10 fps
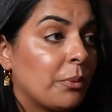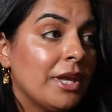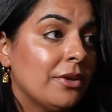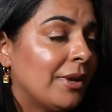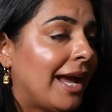we
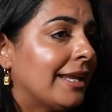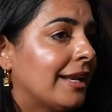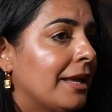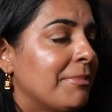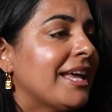
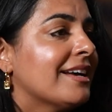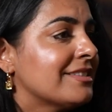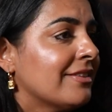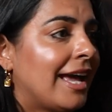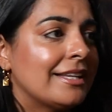united. And
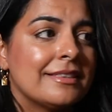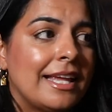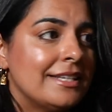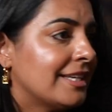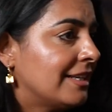because of that,
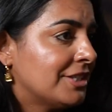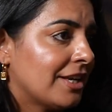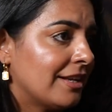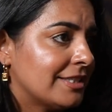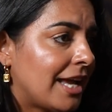they didn't
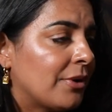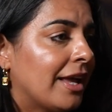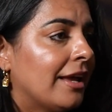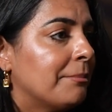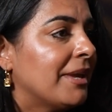shut us down.
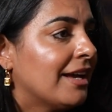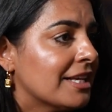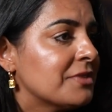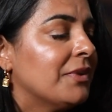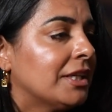And
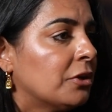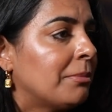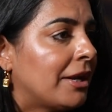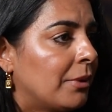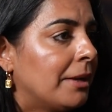because Victor
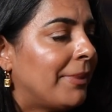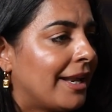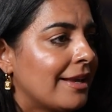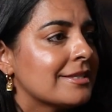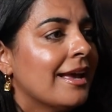Manuel
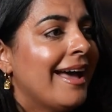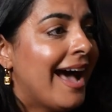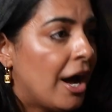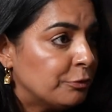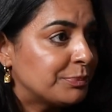Perez
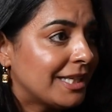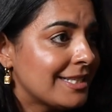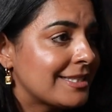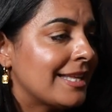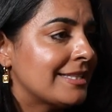helped
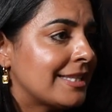us and